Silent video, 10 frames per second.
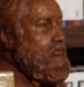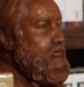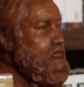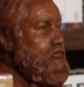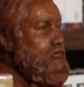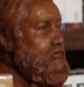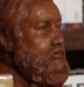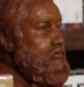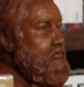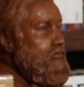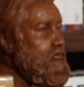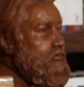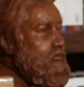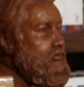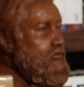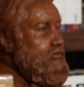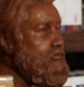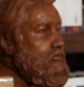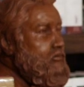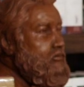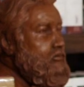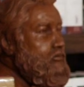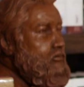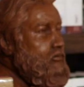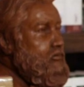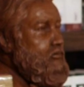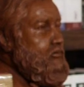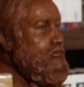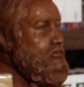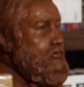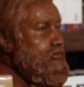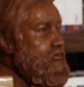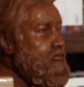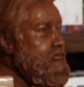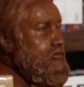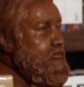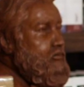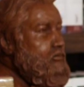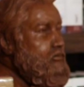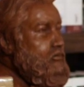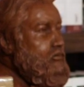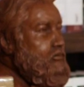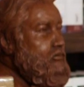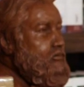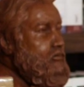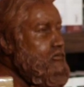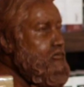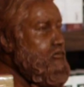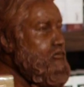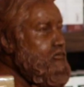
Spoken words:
No words are spoken by the person on screen.